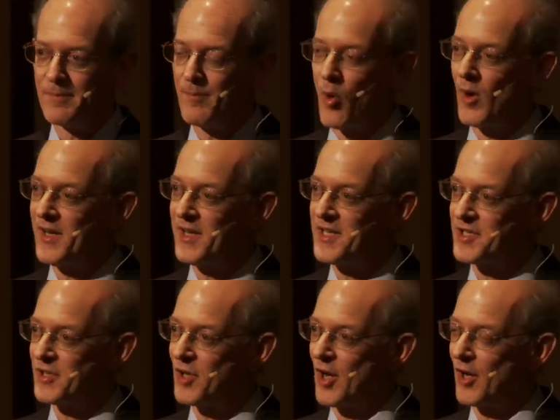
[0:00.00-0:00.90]
more
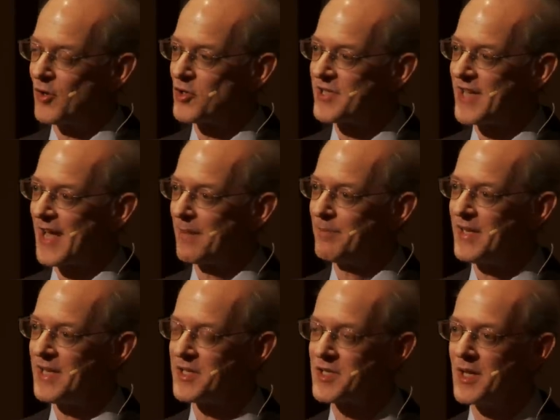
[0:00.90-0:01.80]
easy to understand
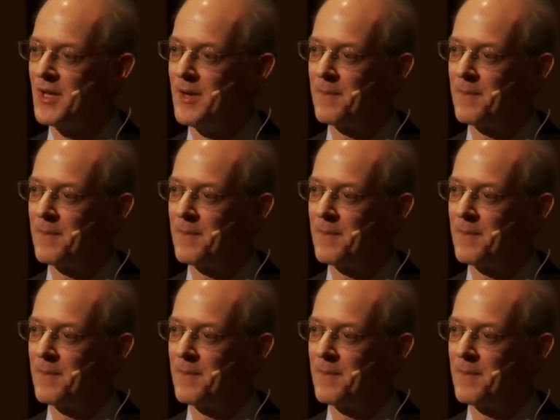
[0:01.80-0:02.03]
piece.